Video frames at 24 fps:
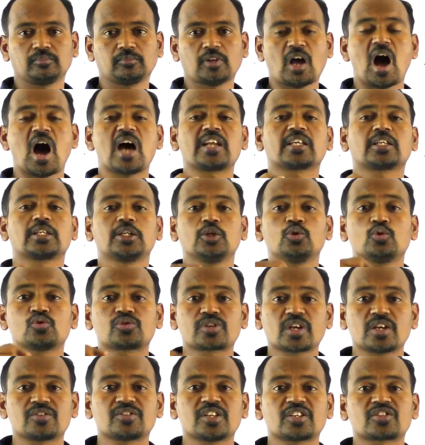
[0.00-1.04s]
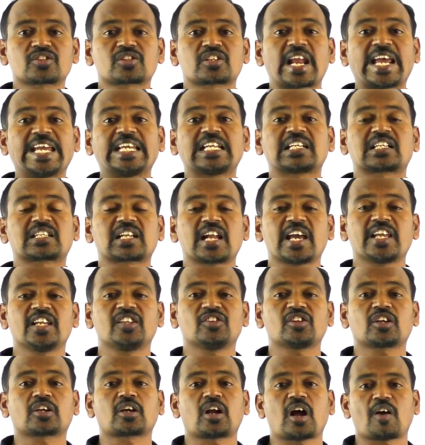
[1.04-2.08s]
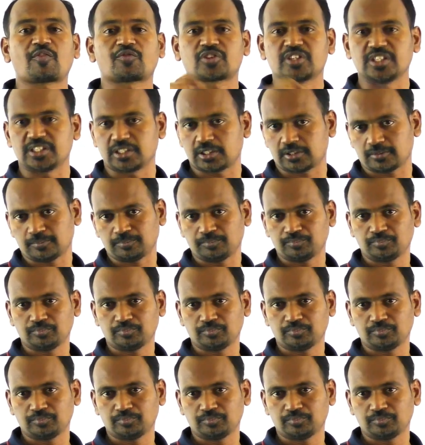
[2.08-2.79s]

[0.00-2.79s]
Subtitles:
or gives us a straight line in the graph sheet.